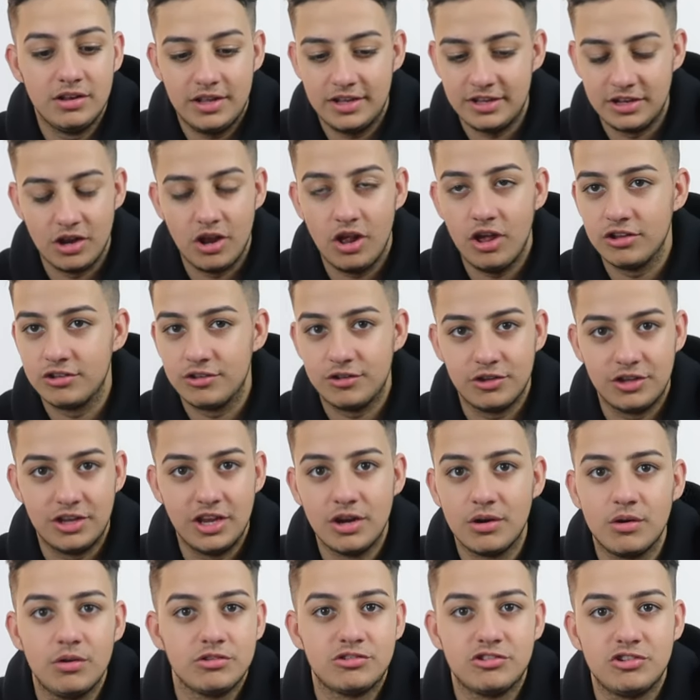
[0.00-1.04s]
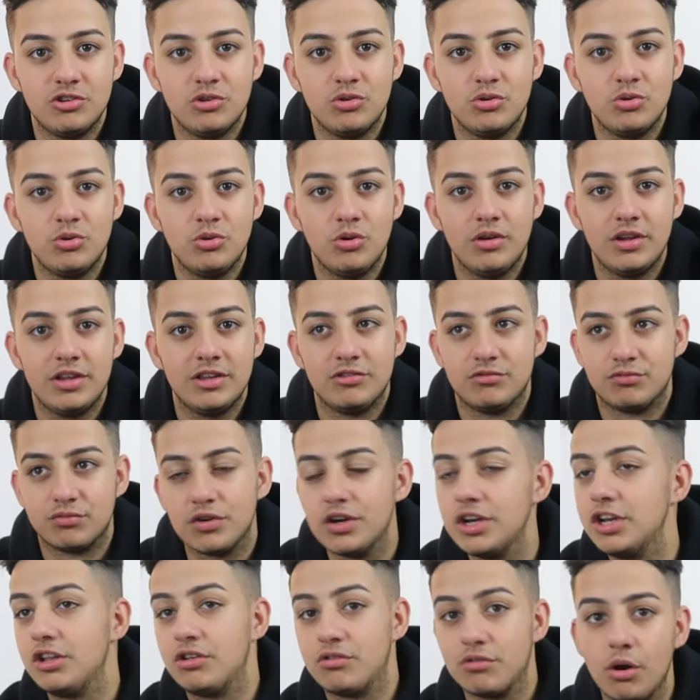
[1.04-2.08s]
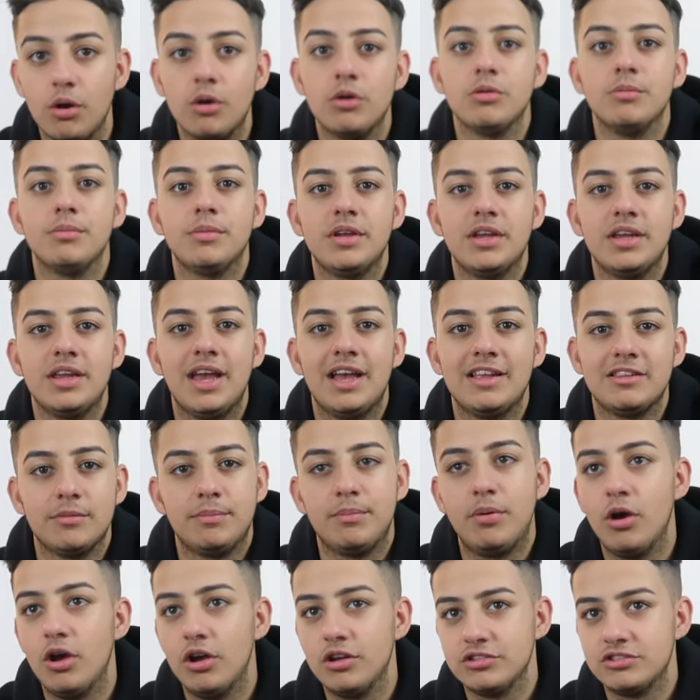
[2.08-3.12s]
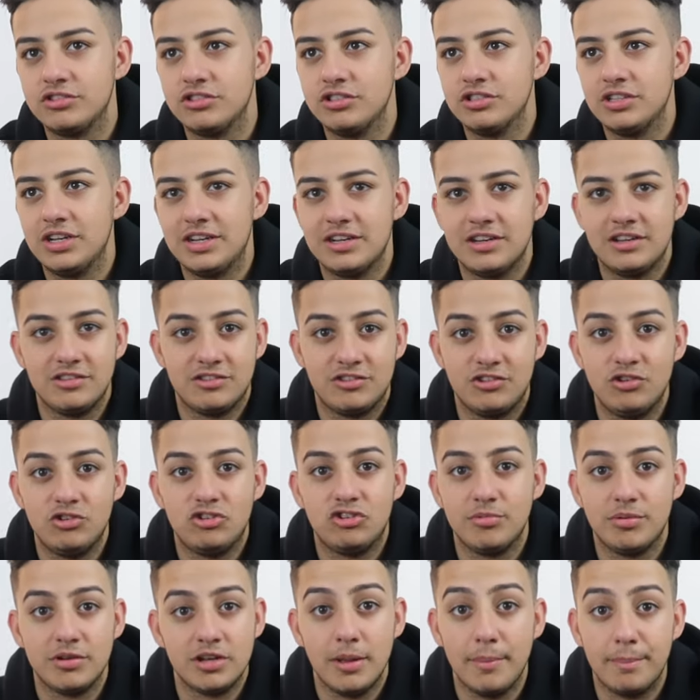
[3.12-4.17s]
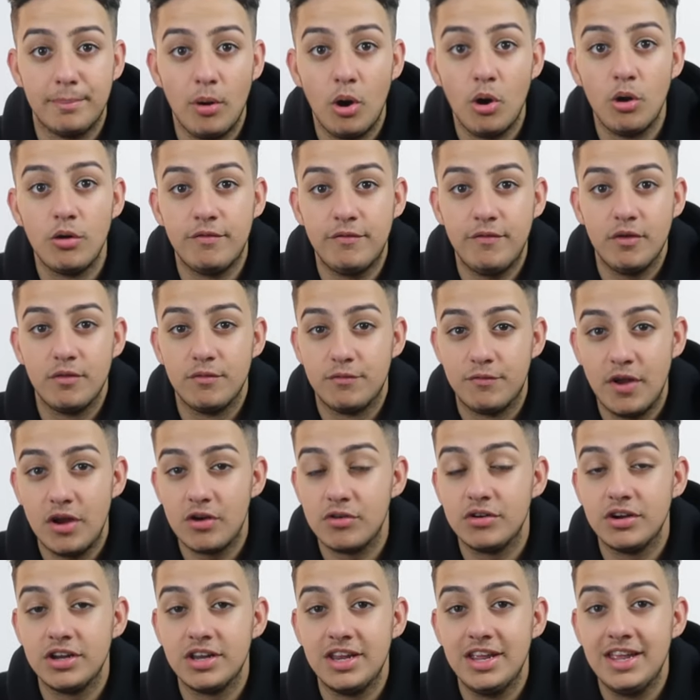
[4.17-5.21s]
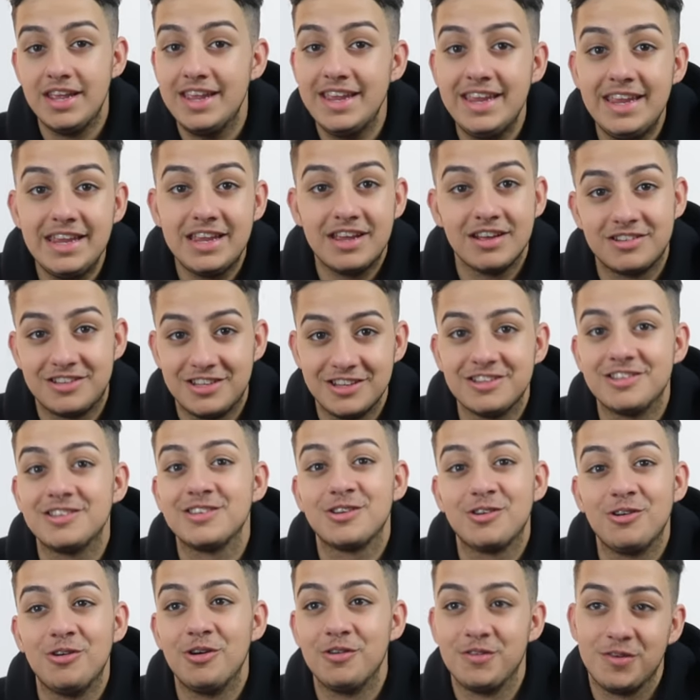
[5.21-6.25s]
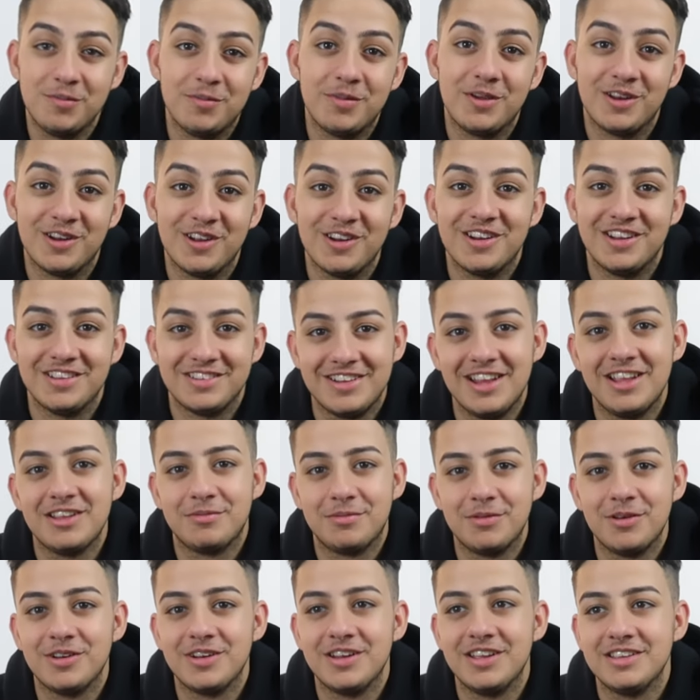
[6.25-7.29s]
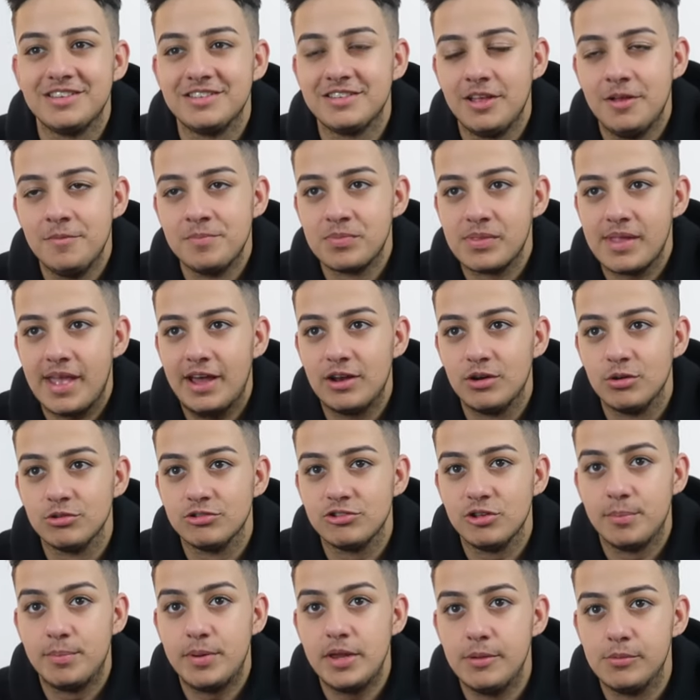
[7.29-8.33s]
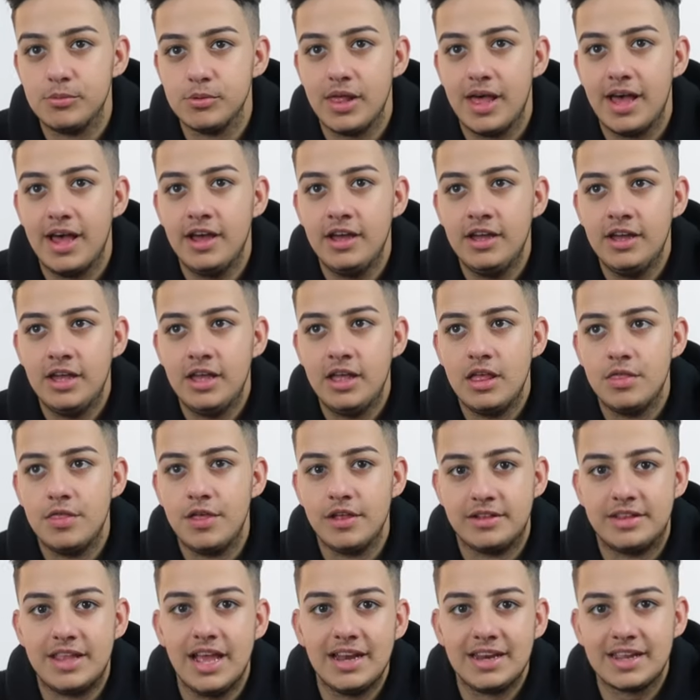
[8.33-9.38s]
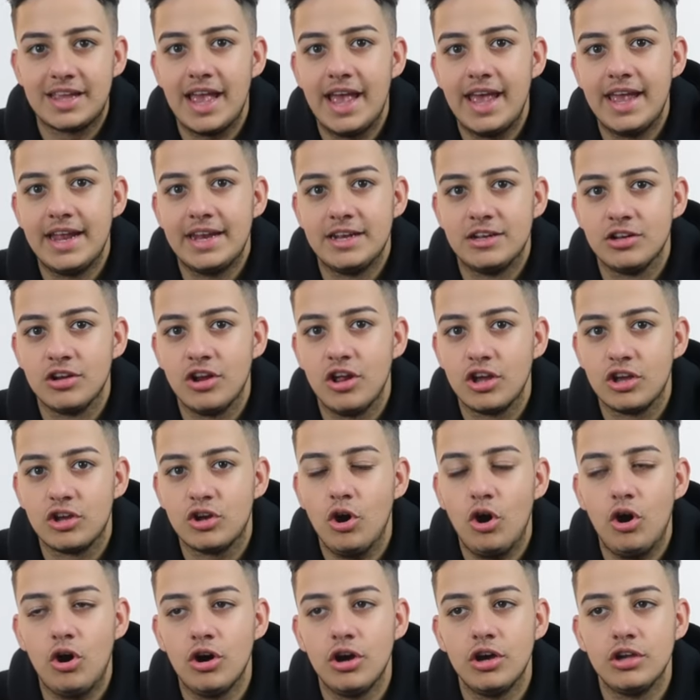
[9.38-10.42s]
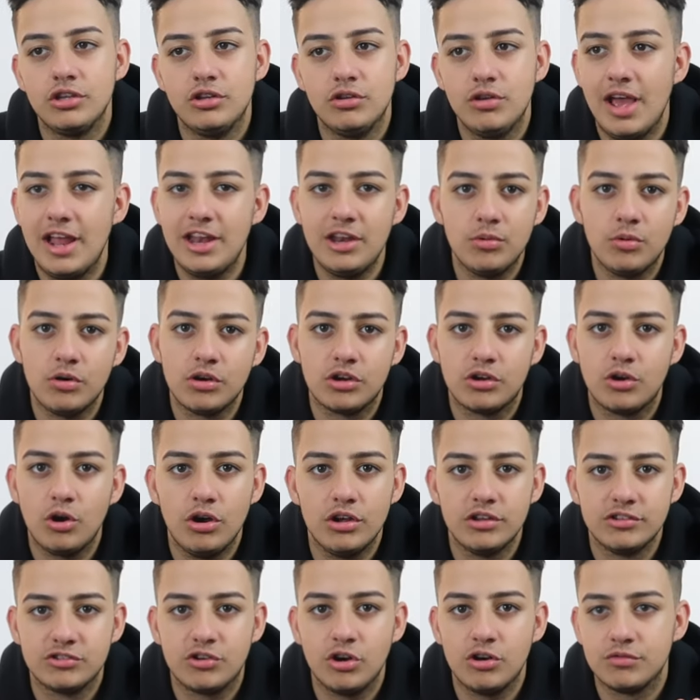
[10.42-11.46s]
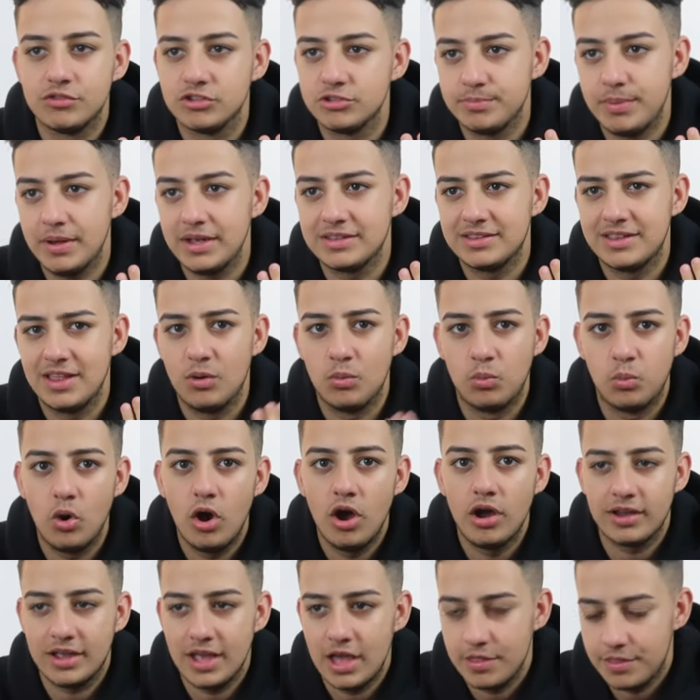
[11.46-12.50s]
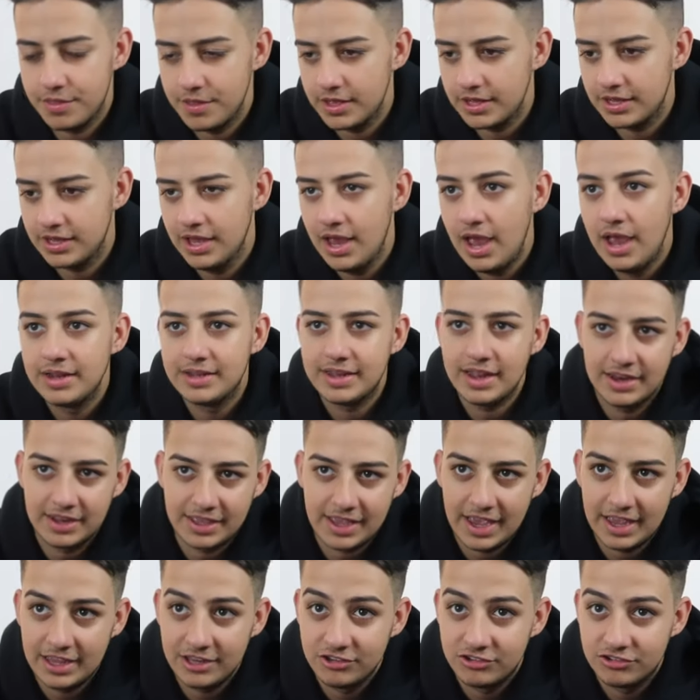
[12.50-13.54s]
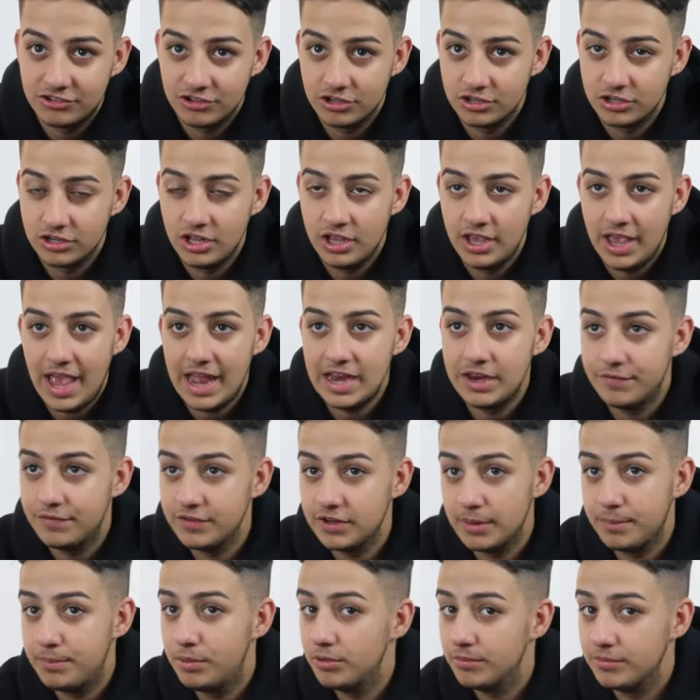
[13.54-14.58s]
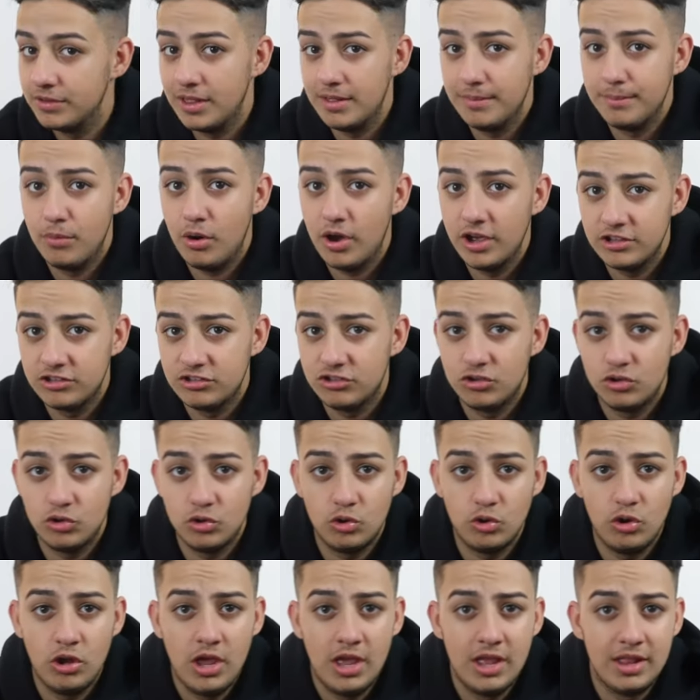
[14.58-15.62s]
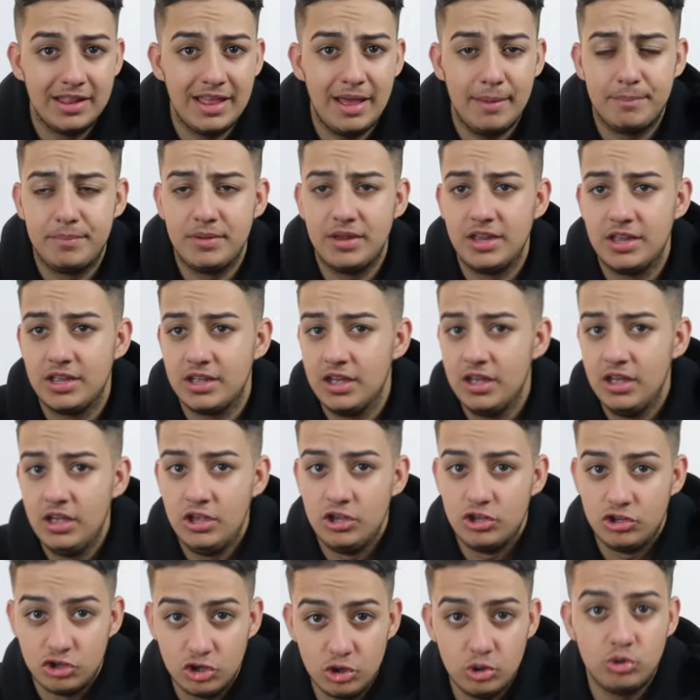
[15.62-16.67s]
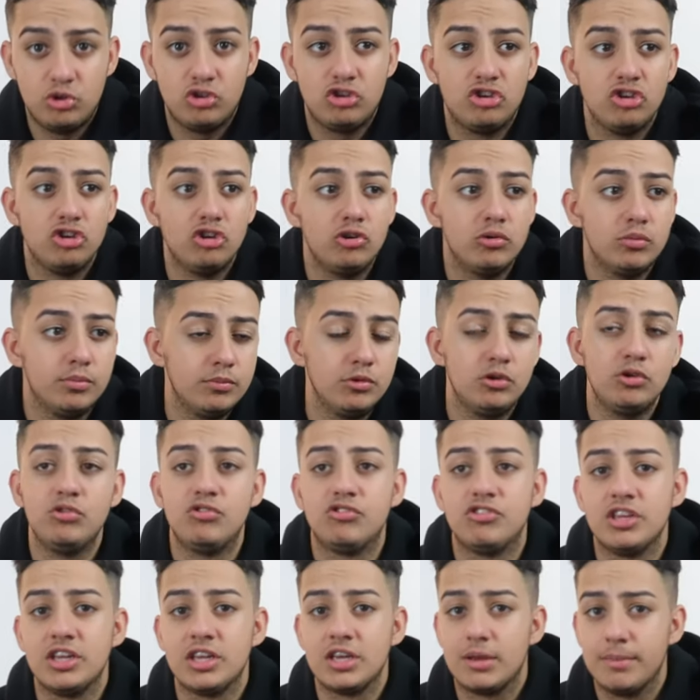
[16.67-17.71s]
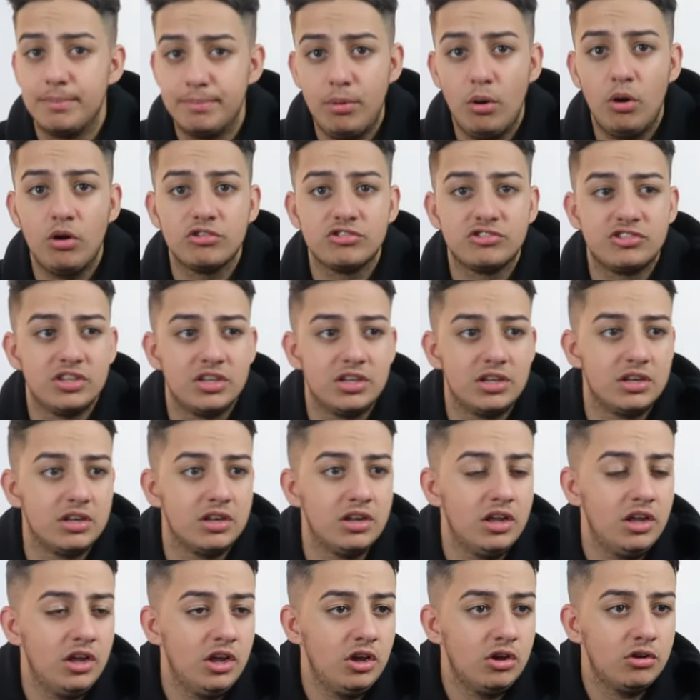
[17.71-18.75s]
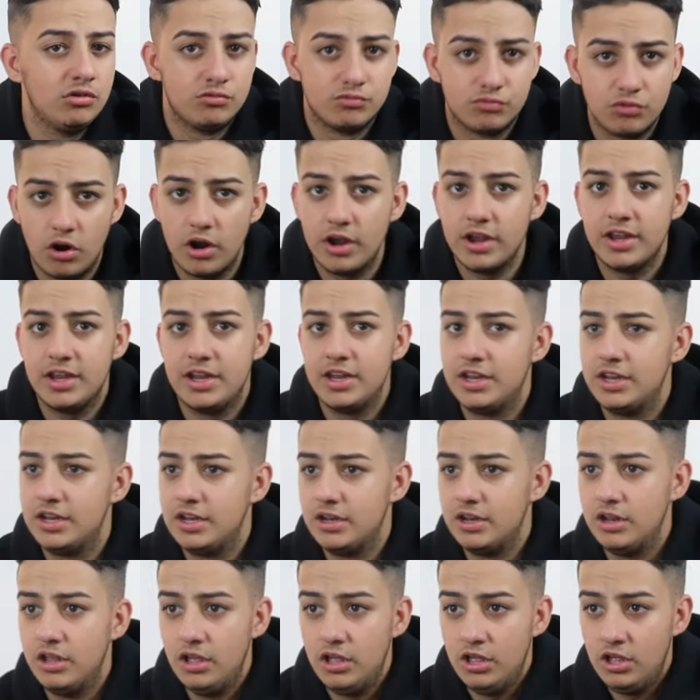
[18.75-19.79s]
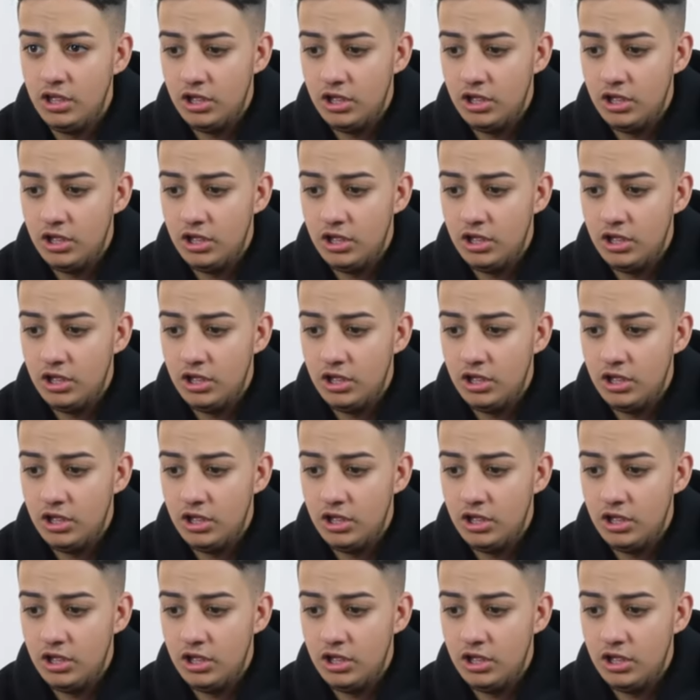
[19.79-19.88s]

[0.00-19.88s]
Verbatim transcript: in the last year or two, is really grown on me as a person and as a YouTuber. And they're both very egotistical, if I'm being honest, let's be honest. And also people that they're dedicated. And anyone has got to respect their work ethic, dedication, anything they put their mind to, that being YouTube, music, boxing, writing,